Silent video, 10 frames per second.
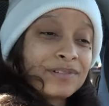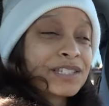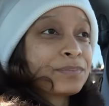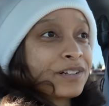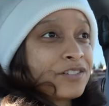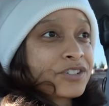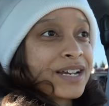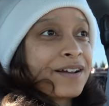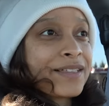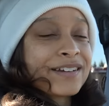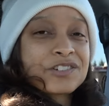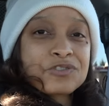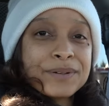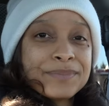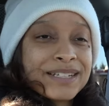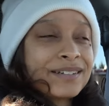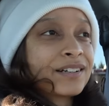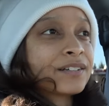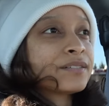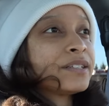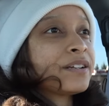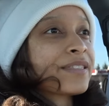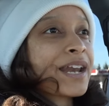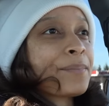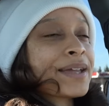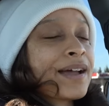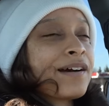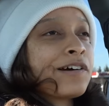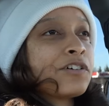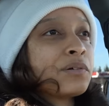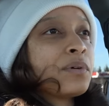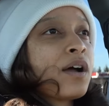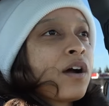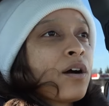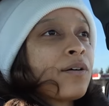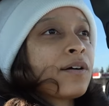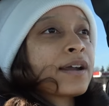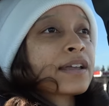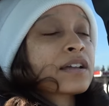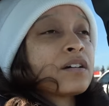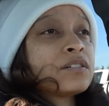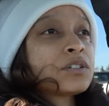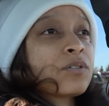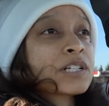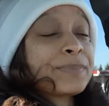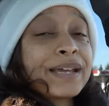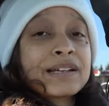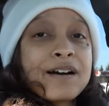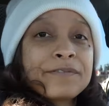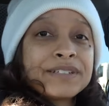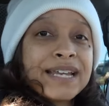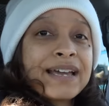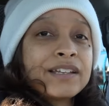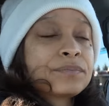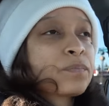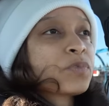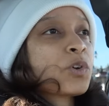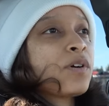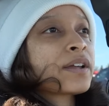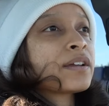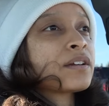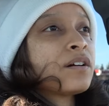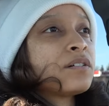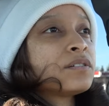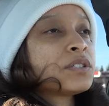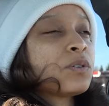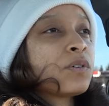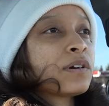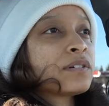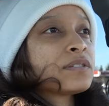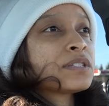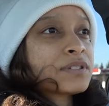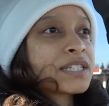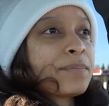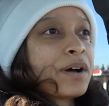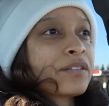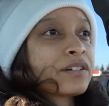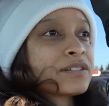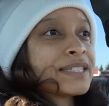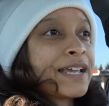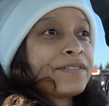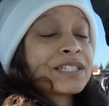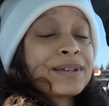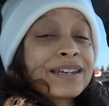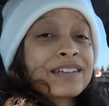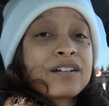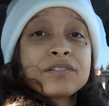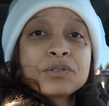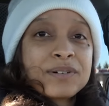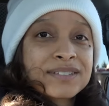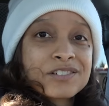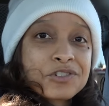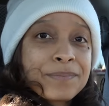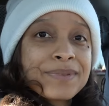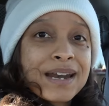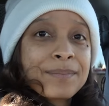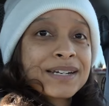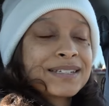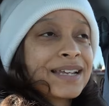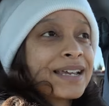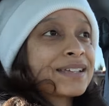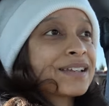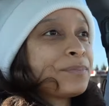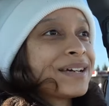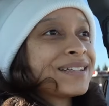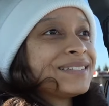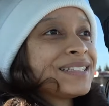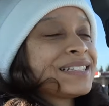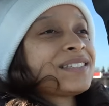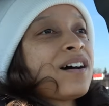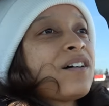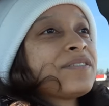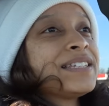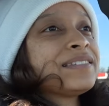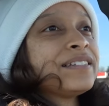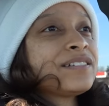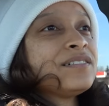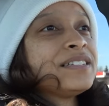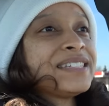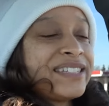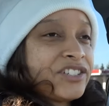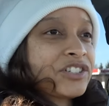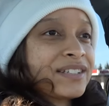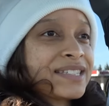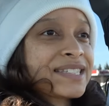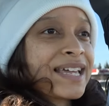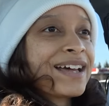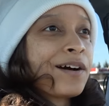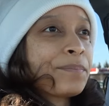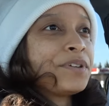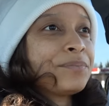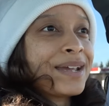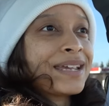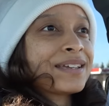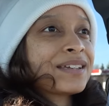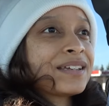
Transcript: splurge and have like a shrimp dinner, you know, that I make at home. Or it can go towards paying off debt, or it can go towards some other savings plan. It can go towards a trip that I'm gonna take. But it's all these little decisions that help you make